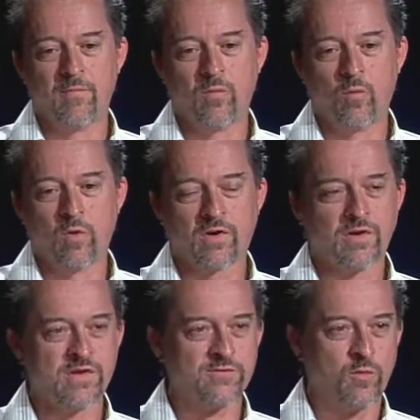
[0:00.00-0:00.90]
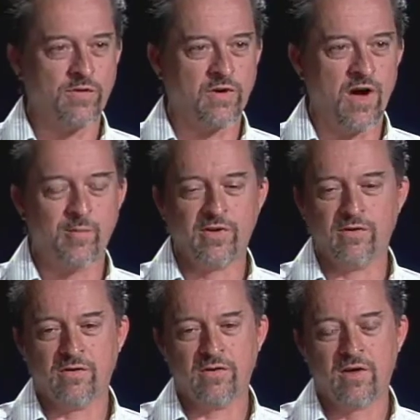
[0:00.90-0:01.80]
work that is for the common
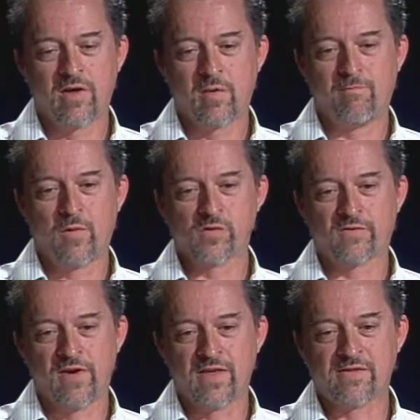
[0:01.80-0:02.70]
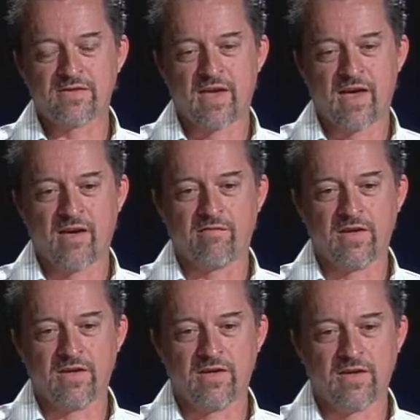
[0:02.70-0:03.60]
good. Most faiths have
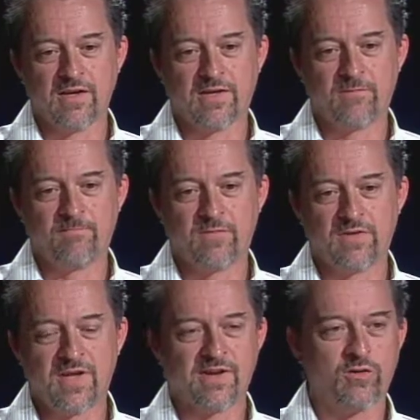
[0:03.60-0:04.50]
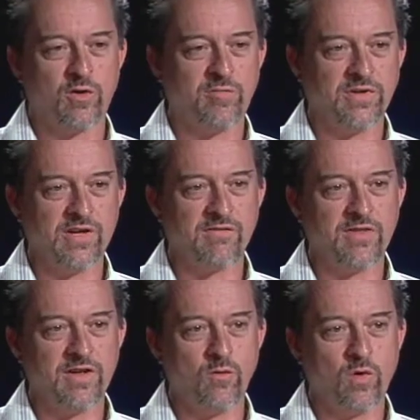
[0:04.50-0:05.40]
a tenet or a belief
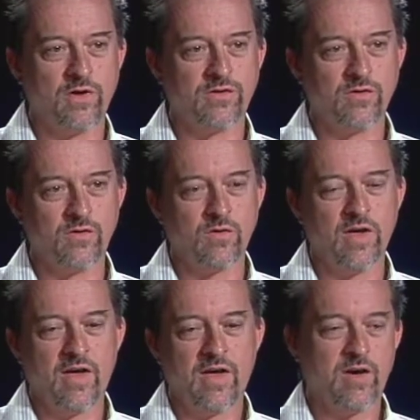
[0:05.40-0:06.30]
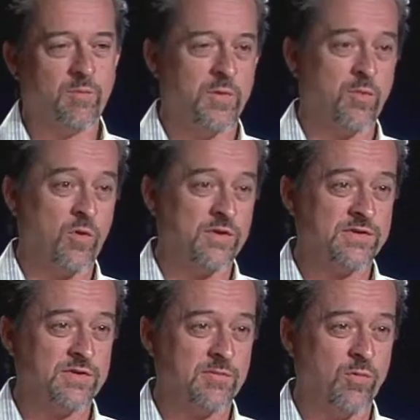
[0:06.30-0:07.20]
that you want to help the
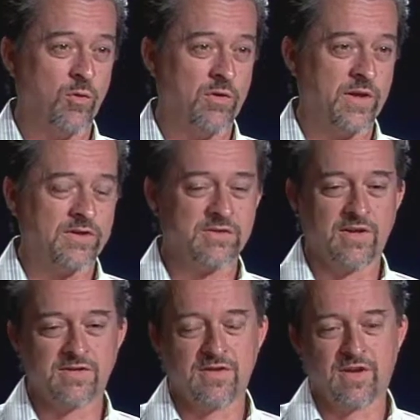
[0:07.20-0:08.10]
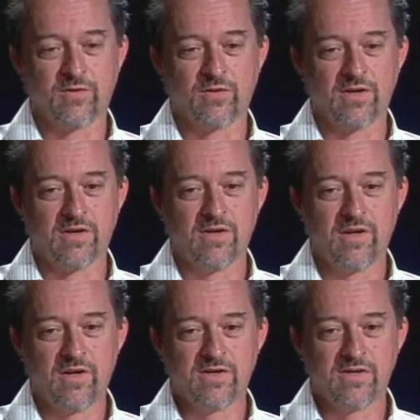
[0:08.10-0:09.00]
poorest of the poor. That's not only
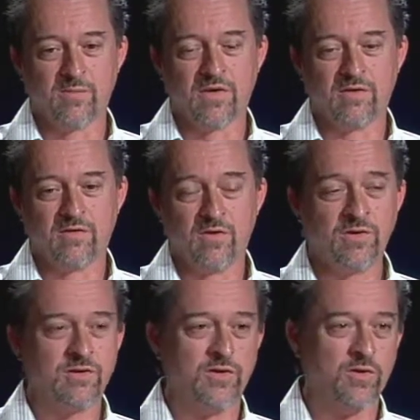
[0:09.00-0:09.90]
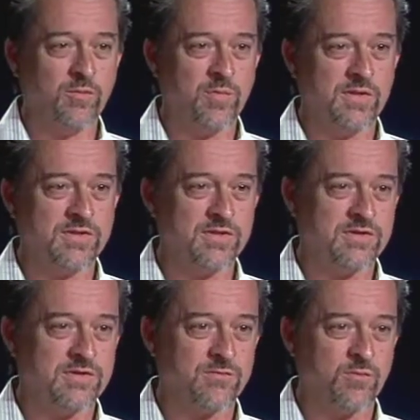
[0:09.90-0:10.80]
something good to do, but
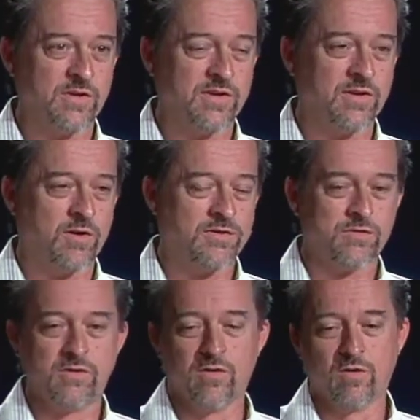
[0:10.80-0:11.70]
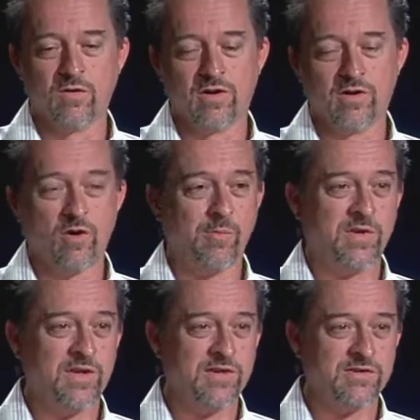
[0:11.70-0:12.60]
it's really also your
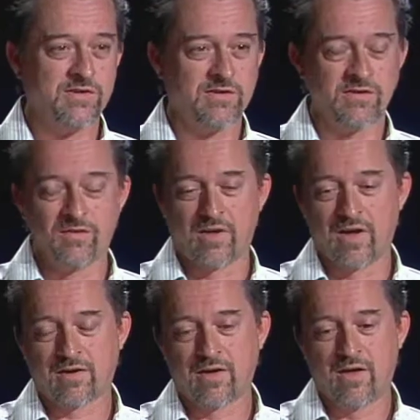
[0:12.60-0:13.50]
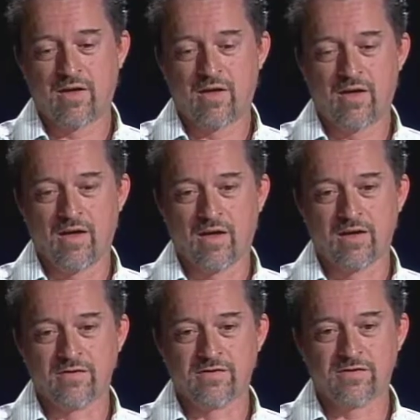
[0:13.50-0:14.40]
obligation to do that.
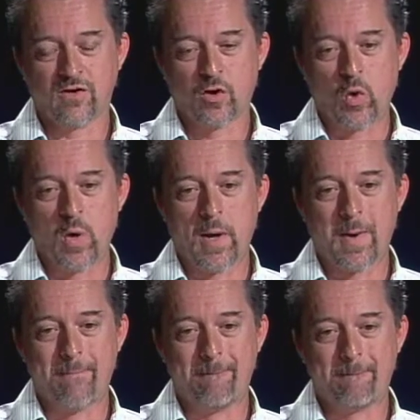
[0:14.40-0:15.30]
And so,